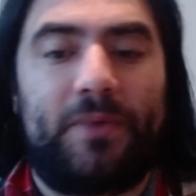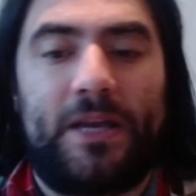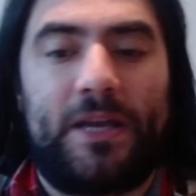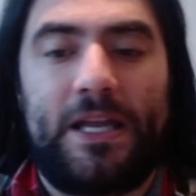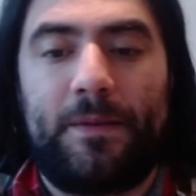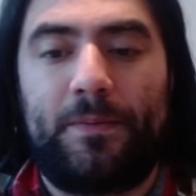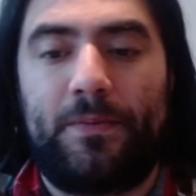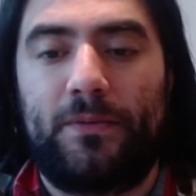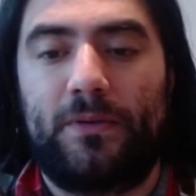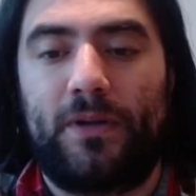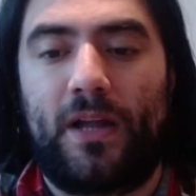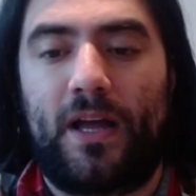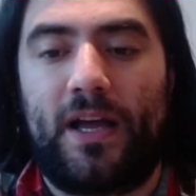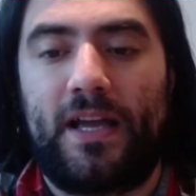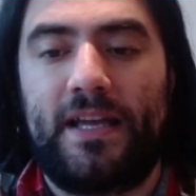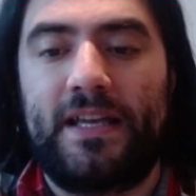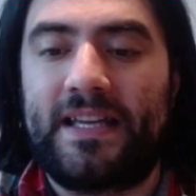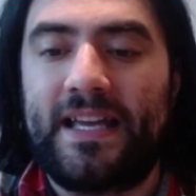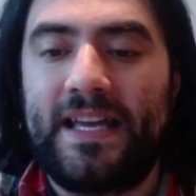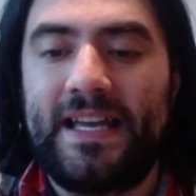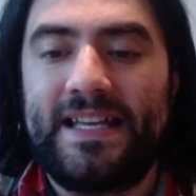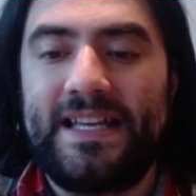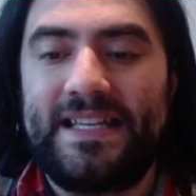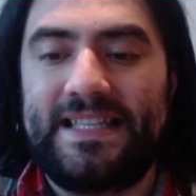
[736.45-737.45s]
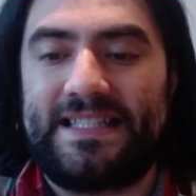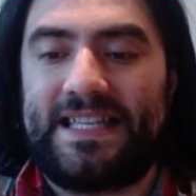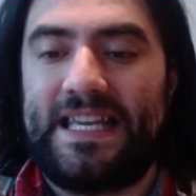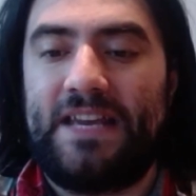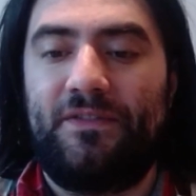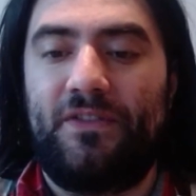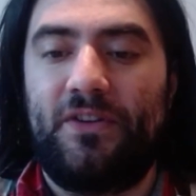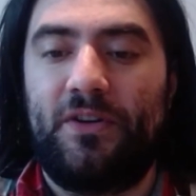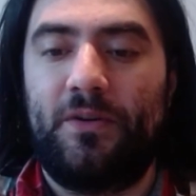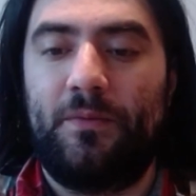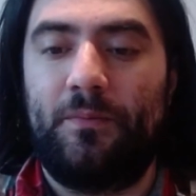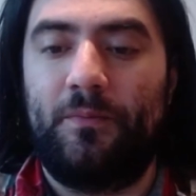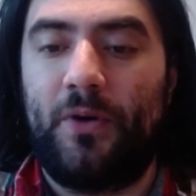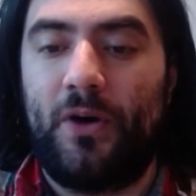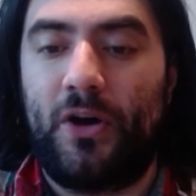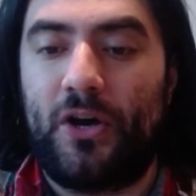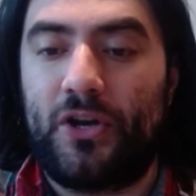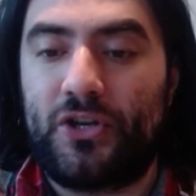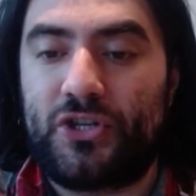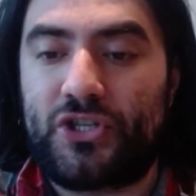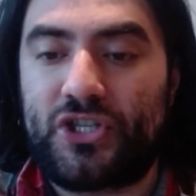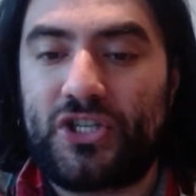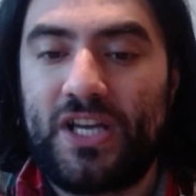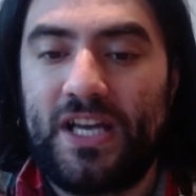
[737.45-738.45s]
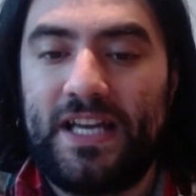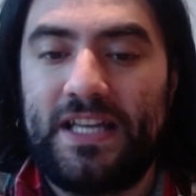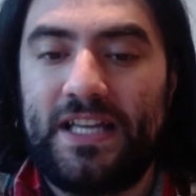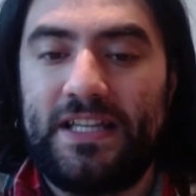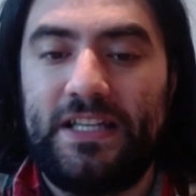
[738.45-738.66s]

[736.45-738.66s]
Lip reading: people like Stephen Bush,